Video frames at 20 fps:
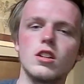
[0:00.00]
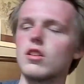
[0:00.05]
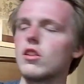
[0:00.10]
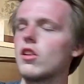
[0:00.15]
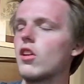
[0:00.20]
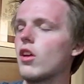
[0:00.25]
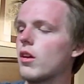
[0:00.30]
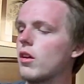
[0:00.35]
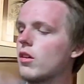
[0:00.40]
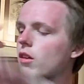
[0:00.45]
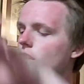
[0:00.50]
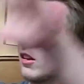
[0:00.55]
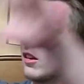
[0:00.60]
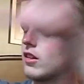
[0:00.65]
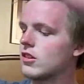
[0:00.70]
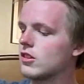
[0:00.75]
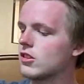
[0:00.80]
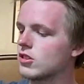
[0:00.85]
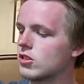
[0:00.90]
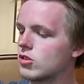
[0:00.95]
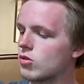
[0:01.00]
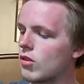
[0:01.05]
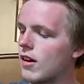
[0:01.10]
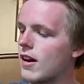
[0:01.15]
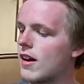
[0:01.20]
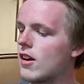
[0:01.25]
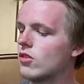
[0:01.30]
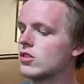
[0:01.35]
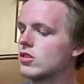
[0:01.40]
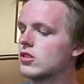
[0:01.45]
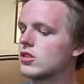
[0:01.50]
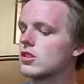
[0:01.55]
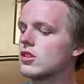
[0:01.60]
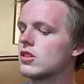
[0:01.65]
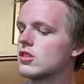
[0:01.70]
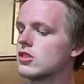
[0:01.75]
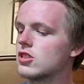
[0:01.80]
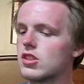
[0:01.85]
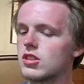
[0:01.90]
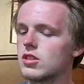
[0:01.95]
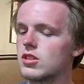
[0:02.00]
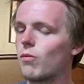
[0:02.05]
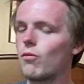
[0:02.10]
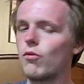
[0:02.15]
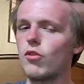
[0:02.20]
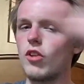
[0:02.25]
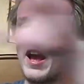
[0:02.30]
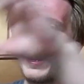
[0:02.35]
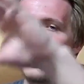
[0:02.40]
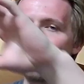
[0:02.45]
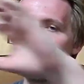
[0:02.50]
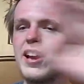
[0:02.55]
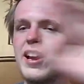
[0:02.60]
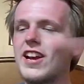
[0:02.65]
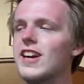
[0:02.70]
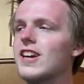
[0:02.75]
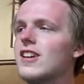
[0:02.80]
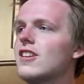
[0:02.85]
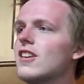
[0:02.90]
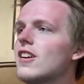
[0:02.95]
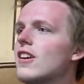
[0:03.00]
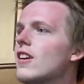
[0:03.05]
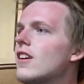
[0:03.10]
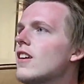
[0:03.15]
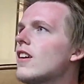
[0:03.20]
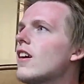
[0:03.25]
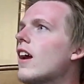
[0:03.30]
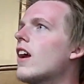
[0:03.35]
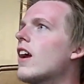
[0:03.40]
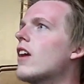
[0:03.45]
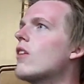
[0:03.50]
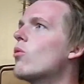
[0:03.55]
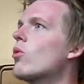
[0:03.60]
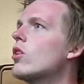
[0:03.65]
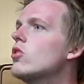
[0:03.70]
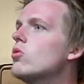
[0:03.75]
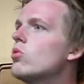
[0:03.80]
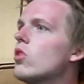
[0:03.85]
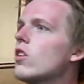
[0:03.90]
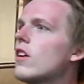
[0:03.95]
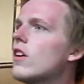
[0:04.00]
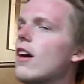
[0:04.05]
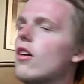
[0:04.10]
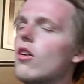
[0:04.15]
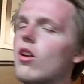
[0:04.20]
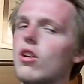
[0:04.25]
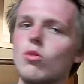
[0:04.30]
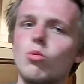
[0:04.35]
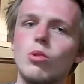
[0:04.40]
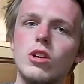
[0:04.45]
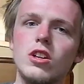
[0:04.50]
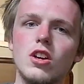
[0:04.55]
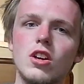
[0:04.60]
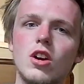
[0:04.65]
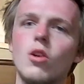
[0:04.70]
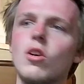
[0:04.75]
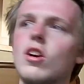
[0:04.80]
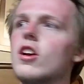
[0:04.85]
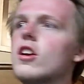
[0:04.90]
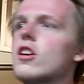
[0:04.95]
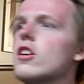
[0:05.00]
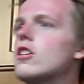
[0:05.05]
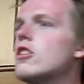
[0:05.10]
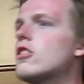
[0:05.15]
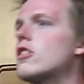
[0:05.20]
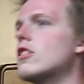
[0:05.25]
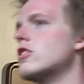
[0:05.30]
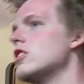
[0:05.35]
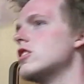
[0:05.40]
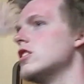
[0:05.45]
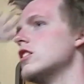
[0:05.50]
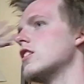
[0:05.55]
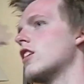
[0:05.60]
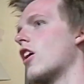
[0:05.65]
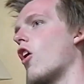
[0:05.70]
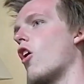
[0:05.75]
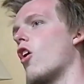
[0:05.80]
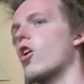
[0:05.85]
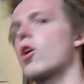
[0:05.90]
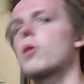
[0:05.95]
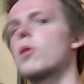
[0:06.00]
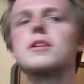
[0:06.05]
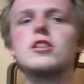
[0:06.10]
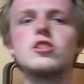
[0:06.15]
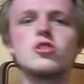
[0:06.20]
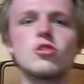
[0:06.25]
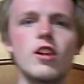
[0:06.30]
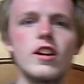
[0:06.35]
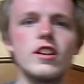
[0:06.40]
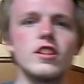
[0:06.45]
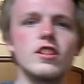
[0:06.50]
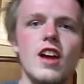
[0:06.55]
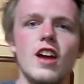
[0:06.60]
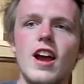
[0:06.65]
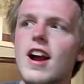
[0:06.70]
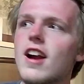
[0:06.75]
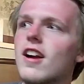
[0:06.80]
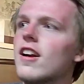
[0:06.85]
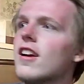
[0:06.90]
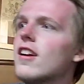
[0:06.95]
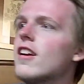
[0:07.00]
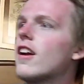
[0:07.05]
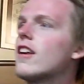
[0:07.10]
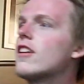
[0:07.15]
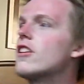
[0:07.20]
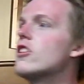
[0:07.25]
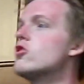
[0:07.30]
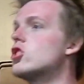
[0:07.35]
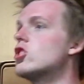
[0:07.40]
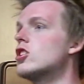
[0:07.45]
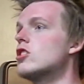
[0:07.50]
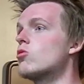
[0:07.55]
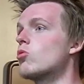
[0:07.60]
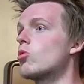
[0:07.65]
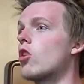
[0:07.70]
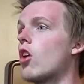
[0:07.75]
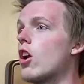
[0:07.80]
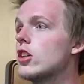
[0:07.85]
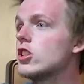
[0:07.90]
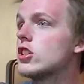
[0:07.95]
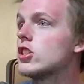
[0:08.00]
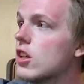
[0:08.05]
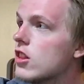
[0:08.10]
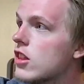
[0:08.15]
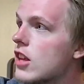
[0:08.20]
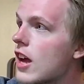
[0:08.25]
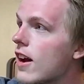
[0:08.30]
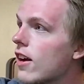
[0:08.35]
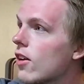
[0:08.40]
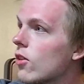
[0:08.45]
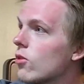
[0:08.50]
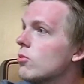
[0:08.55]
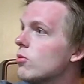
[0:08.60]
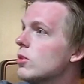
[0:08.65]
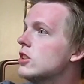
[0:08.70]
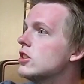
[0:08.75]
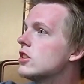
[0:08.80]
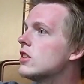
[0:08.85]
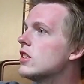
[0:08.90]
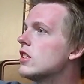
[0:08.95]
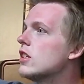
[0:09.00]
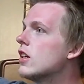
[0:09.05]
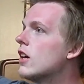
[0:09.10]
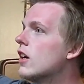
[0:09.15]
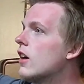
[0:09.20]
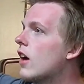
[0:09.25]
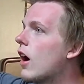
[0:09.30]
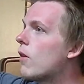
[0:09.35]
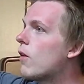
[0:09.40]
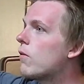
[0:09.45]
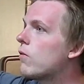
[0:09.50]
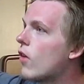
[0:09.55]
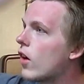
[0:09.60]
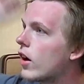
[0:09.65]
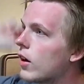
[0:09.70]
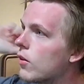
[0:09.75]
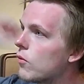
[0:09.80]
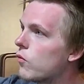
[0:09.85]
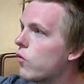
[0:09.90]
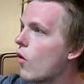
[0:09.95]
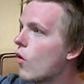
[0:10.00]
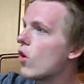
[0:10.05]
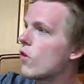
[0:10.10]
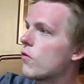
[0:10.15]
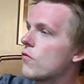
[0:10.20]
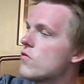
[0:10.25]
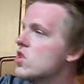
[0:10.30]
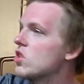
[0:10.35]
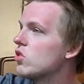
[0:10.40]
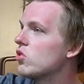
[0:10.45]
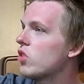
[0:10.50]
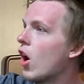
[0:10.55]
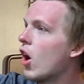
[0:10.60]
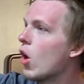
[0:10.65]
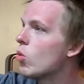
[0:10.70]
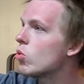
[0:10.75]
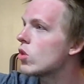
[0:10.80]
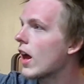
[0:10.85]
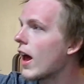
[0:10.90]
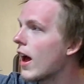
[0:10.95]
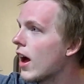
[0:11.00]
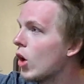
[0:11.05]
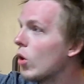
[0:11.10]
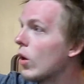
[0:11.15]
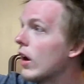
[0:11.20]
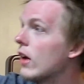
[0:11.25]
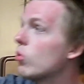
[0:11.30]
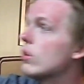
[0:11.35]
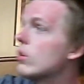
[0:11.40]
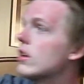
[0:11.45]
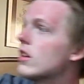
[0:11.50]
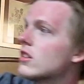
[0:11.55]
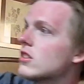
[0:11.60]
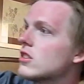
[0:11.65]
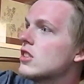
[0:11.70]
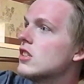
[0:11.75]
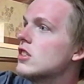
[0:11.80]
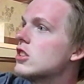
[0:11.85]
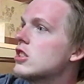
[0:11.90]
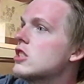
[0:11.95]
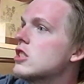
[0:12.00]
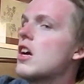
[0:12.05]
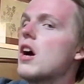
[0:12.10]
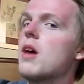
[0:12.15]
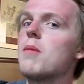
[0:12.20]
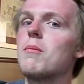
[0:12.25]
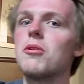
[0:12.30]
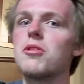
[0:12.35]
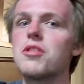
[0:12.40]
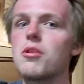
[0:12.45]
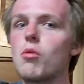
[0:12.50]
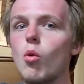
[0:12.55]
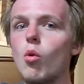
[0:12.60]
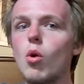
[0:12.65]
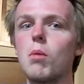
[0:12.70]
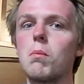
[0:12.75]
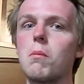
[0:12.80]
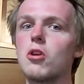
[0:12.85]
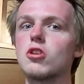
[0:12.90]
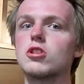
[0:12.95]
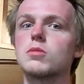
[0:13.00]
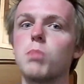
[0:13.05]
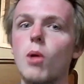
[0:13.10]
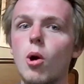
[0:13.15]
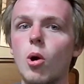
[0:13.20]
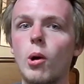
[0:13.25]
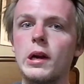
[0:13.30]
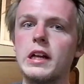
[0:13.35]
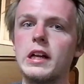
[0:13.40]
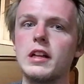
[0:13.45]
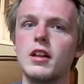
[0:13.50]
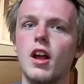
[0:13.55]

What surrounds is just flat land, and when you look out our window, you can see an Arby's right there, and you see Runza there. We see a fucking Farfield Hotel, and we can see some of the Walmart's parking lot.